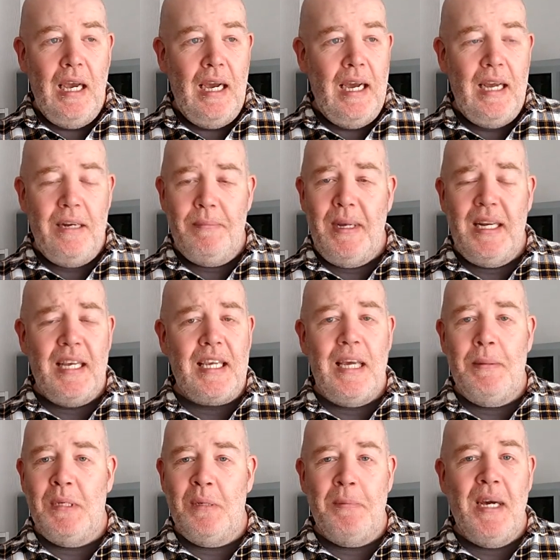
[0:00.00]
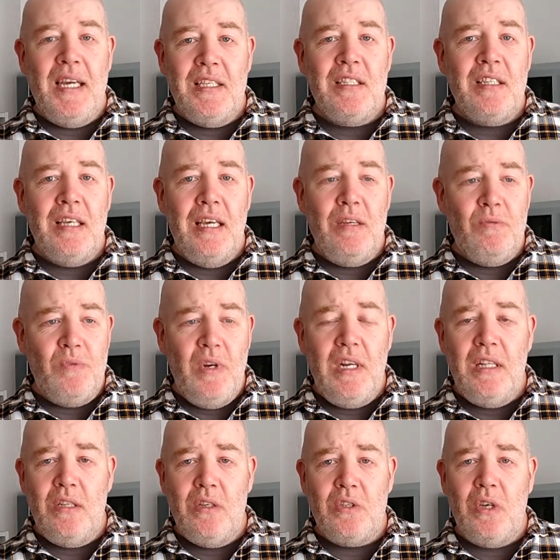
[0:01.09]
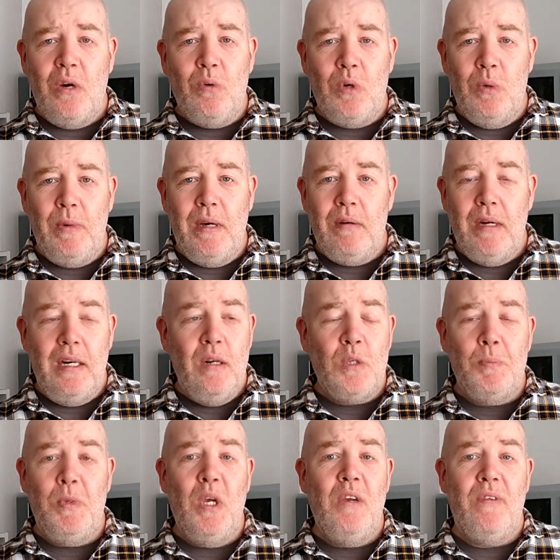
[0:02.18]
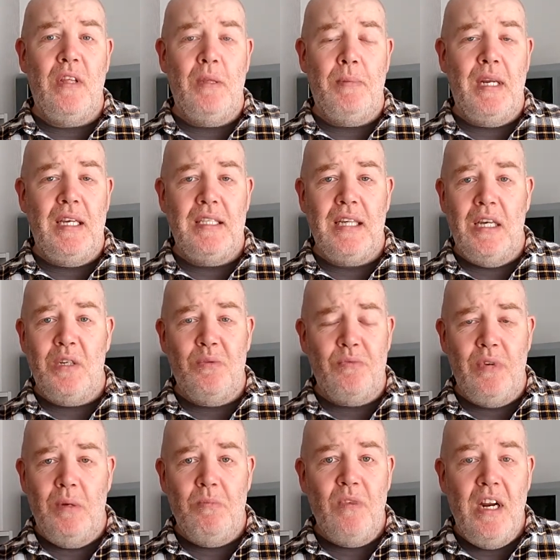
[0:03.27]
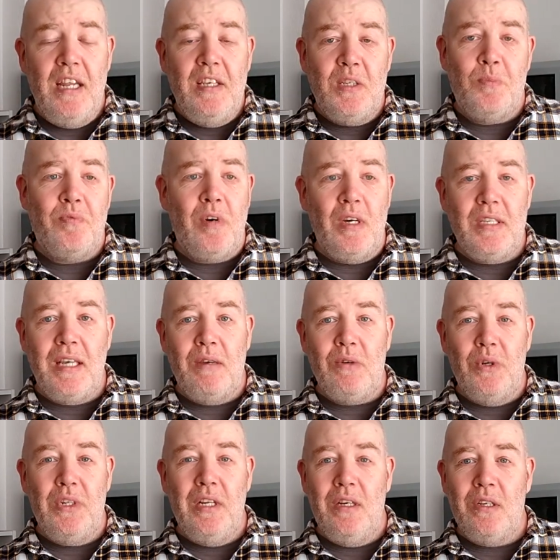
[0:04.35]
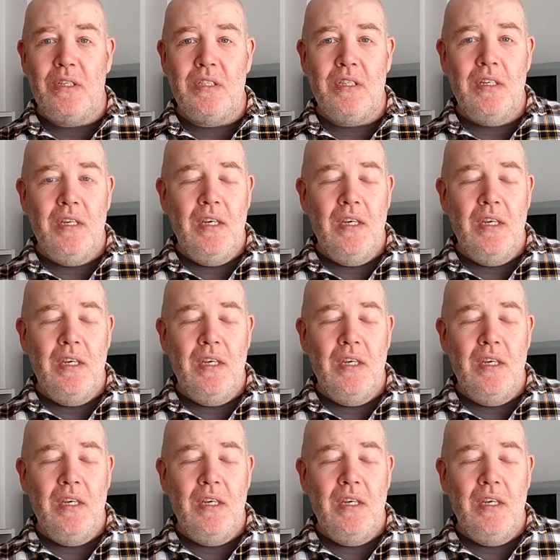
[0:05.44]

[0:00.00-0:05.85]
And man, that game is amazing. It really does hold up well. It looks beautiful on the PlayStation 3. I'm really surprised how good it looks.